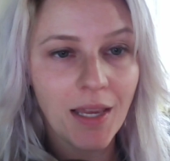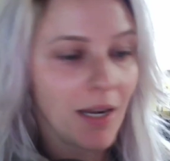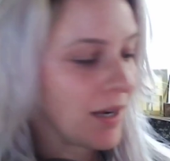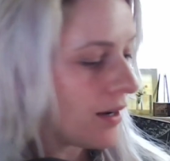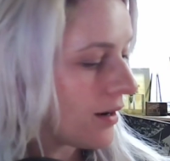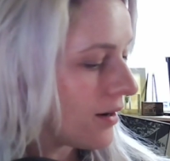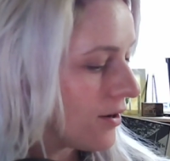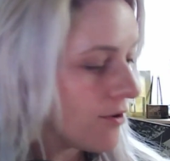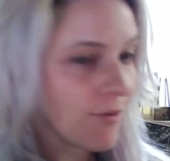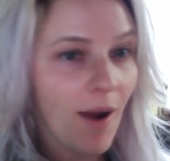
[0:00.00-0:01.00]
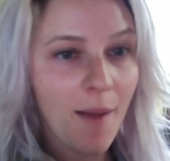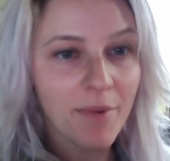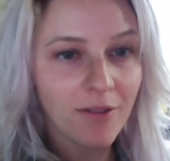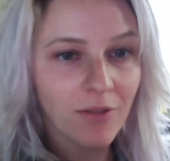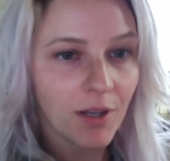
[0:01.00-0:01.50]
any
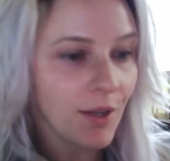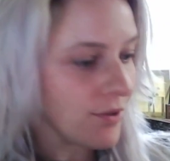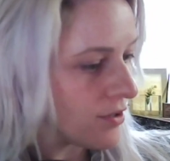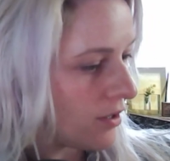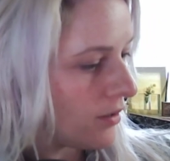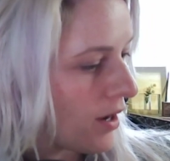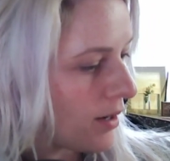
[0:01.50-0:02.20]
wrapping videos online.